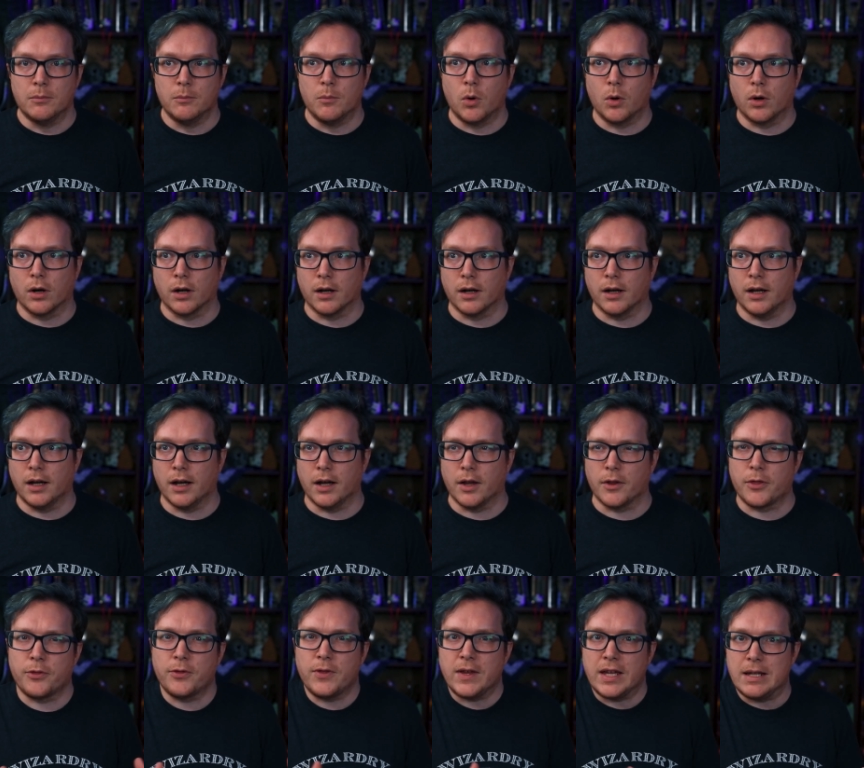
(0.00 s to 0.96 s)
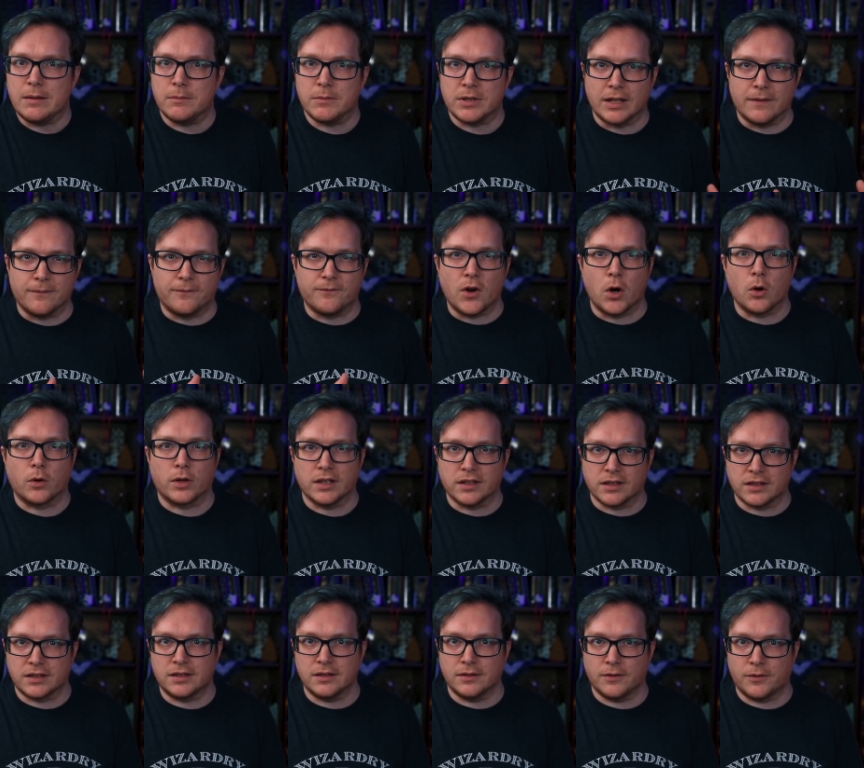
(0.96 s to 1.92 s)
more uh, themed and
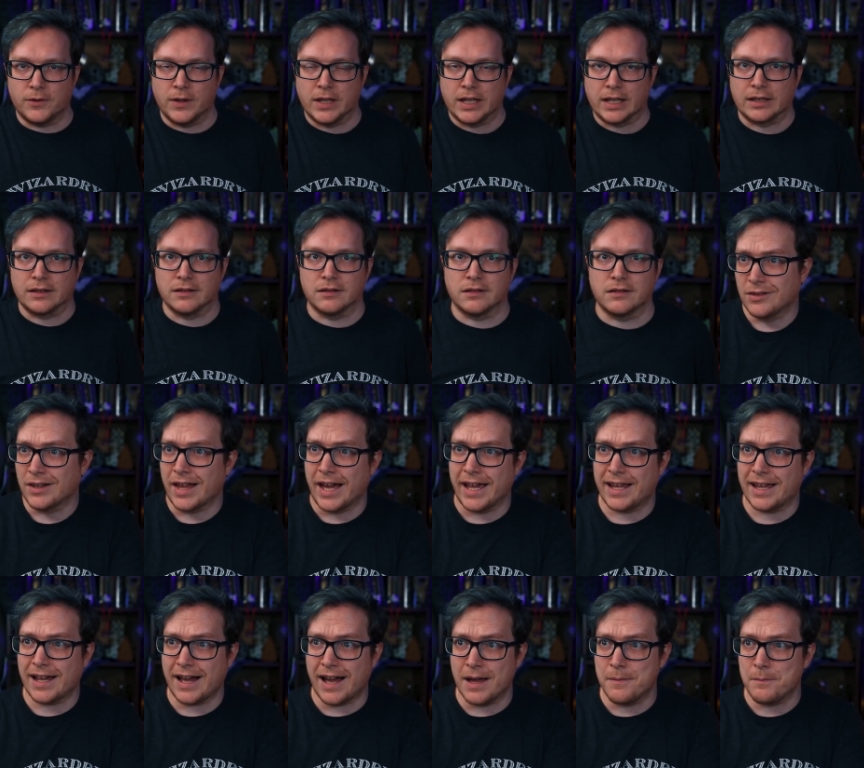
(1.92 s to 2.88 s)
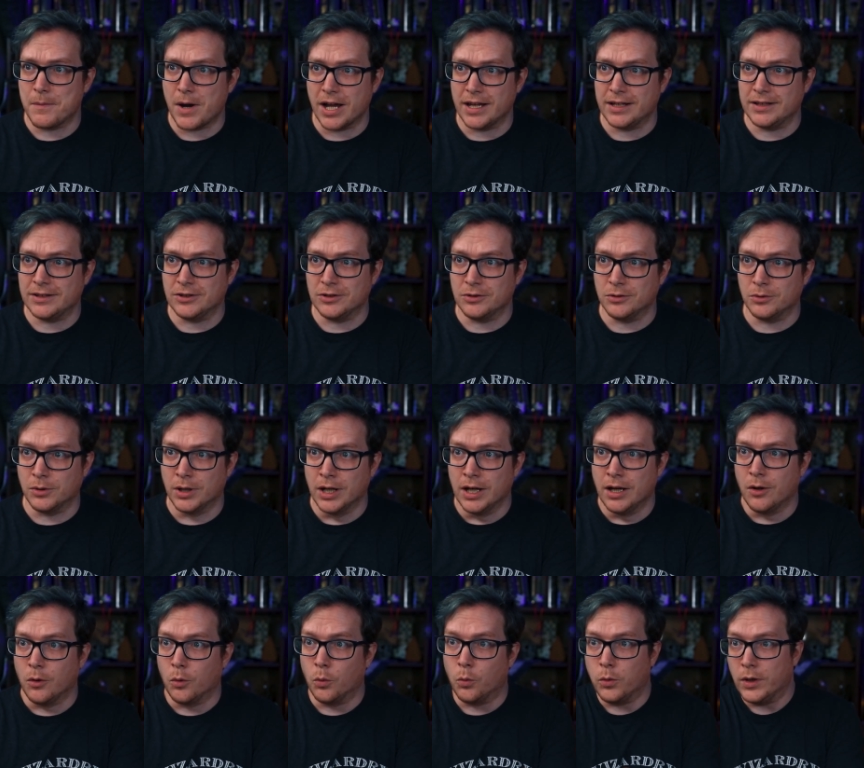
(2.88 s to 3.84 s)
focused things. Like I might do
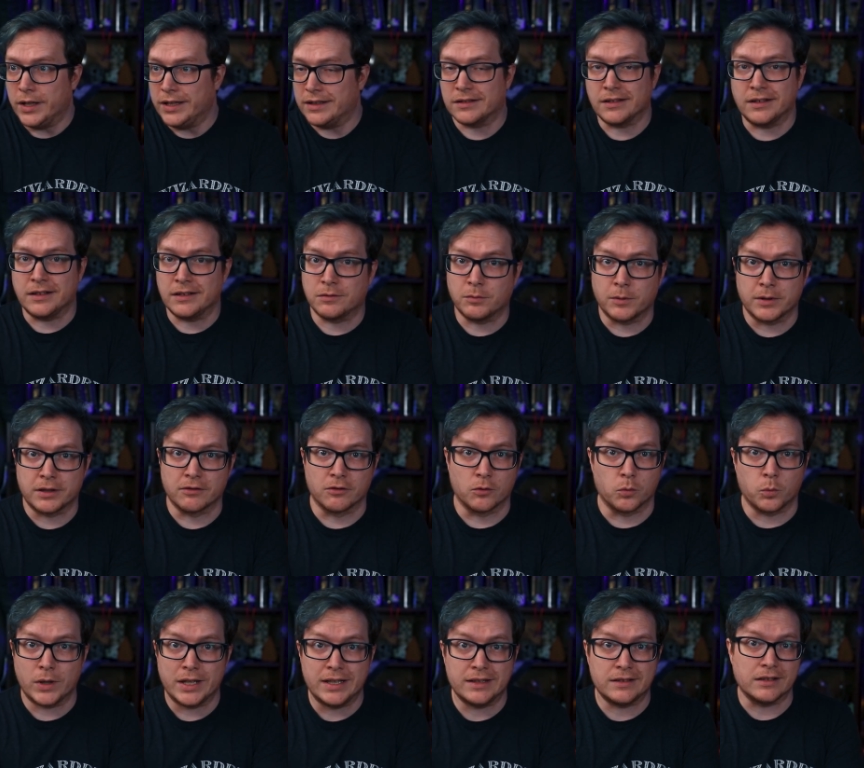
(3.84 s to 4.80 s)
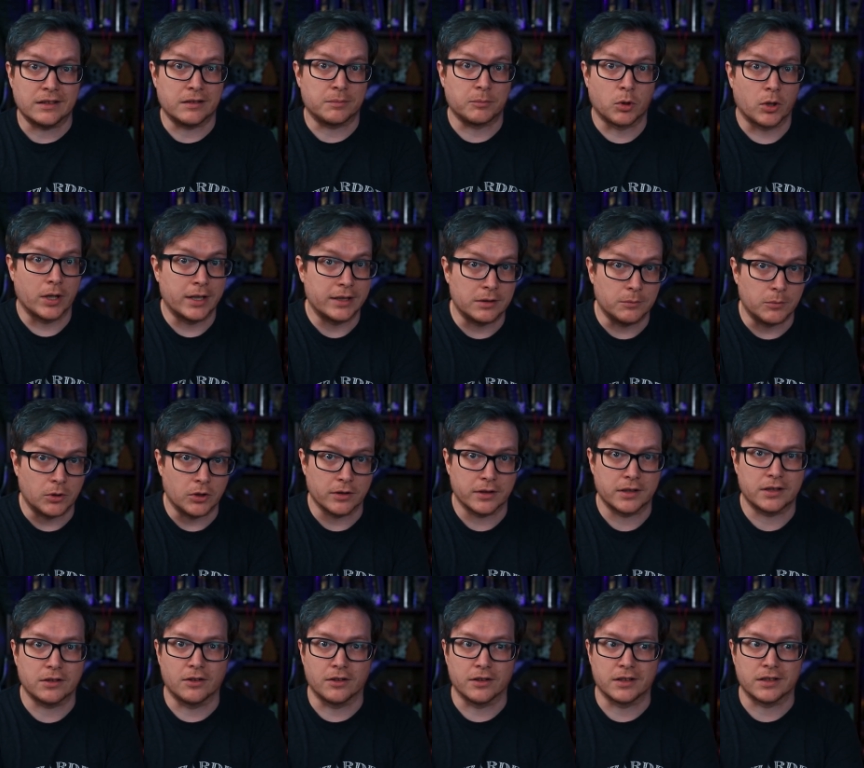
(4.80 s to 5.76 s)
Weasley's Wizard Wheezes
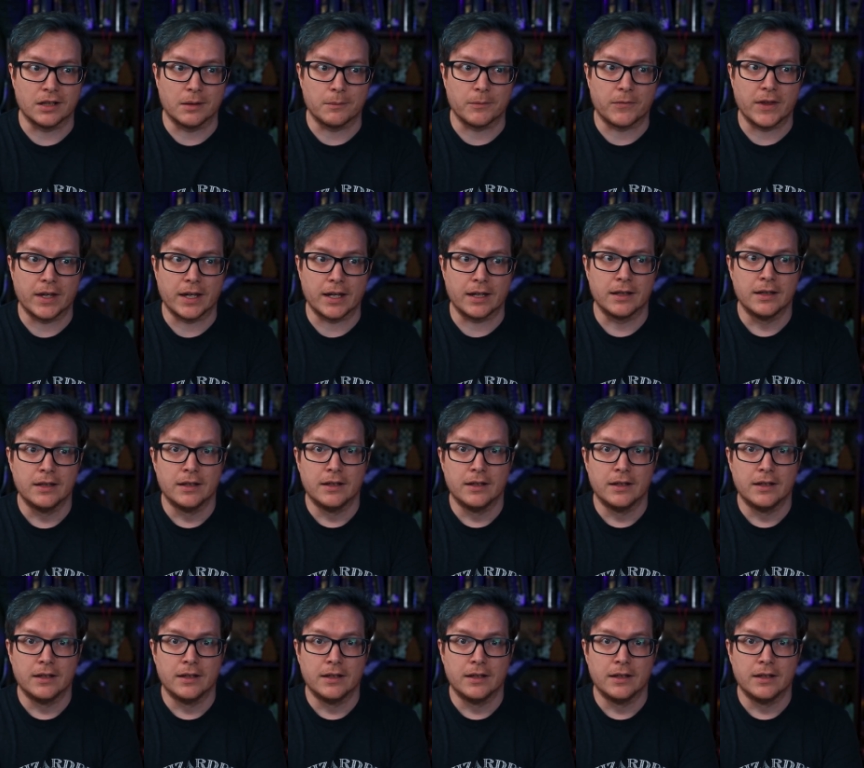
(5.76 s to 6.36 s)
printables or something.